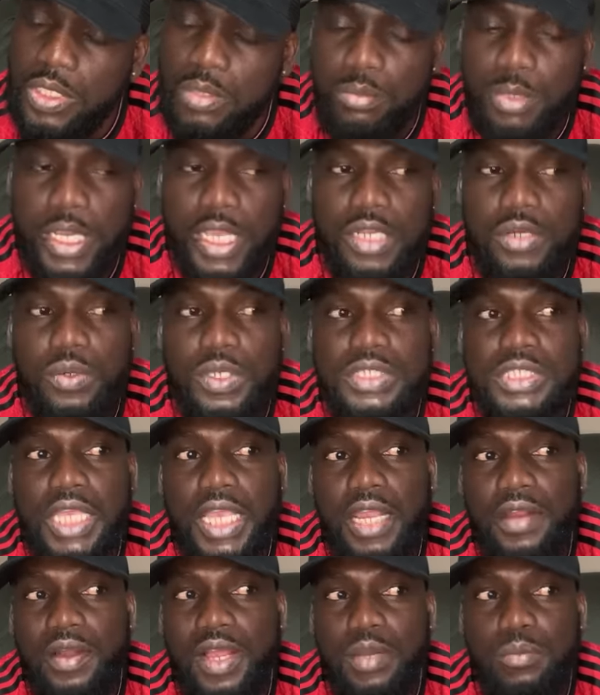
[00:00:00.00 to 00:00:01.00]
Well, you know,
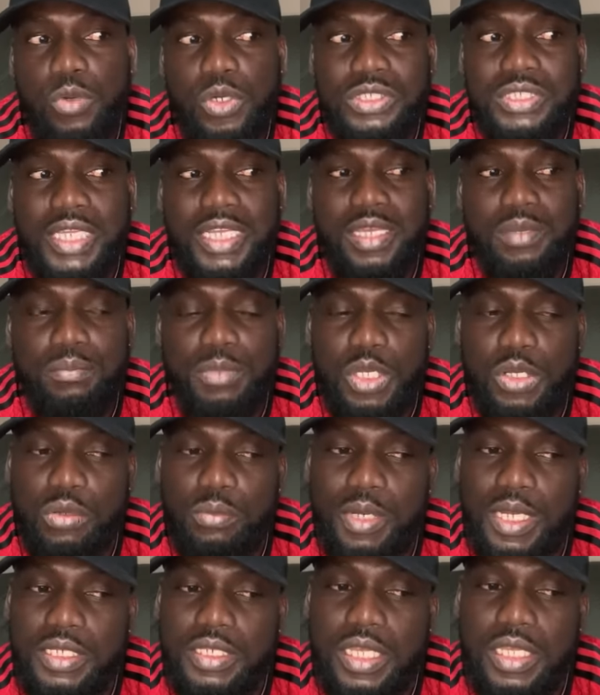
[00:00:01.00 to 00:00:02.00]
say Errol, most of them big
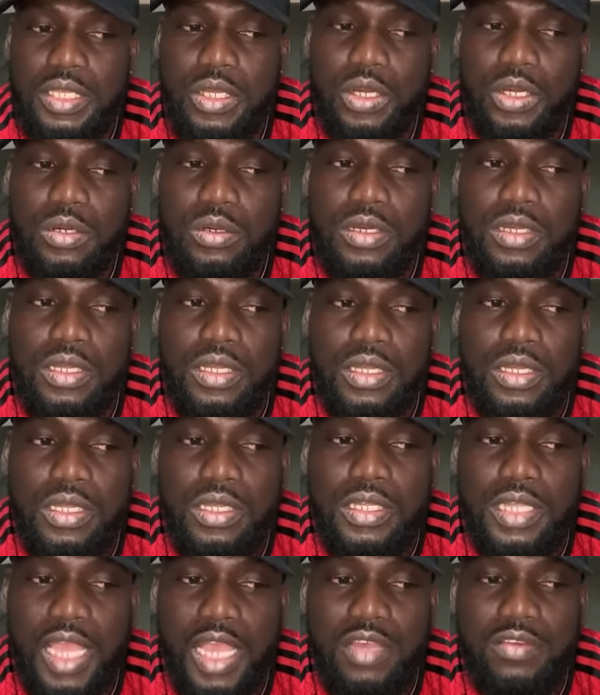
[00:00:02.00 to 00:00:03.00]
women, you
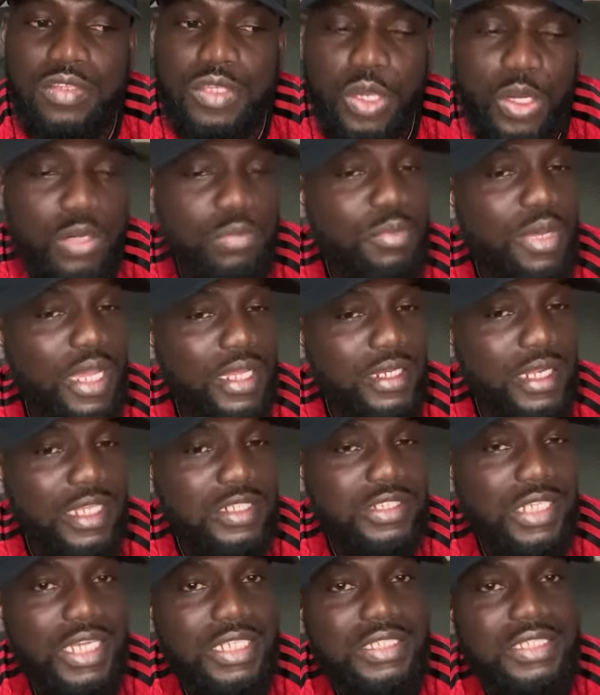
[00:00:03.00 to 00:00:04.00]
have young men
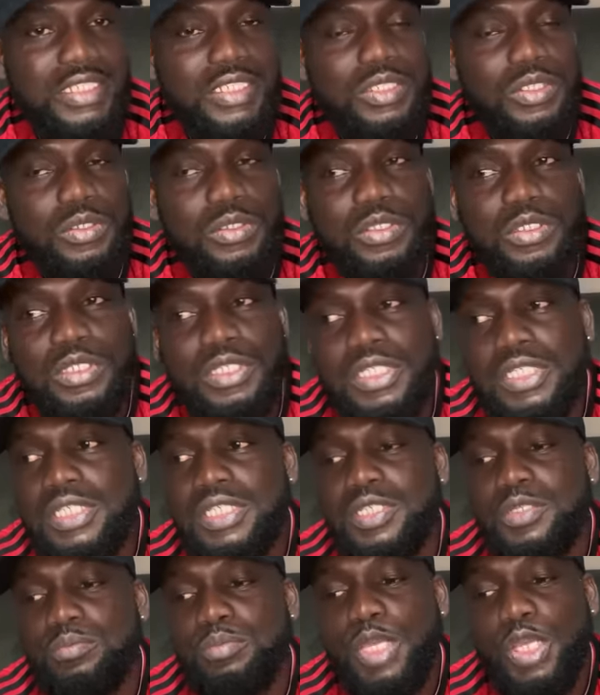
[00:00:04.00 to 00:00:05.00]
attracted to
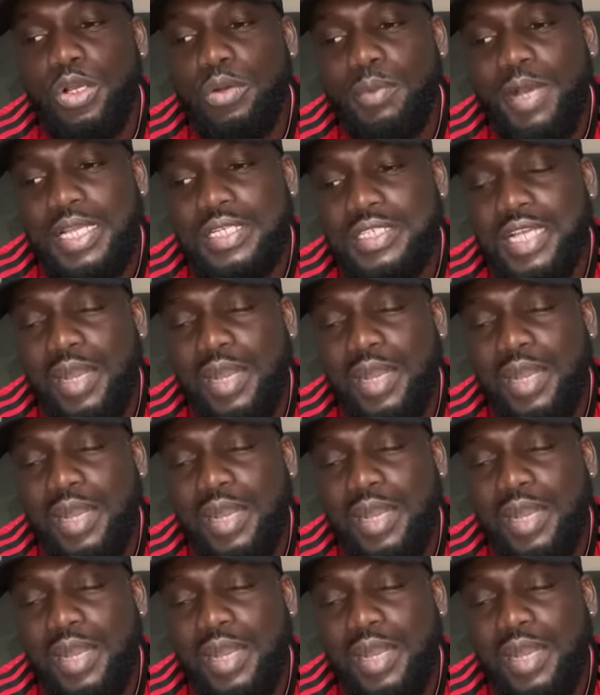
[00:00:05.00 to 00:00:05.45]
big women.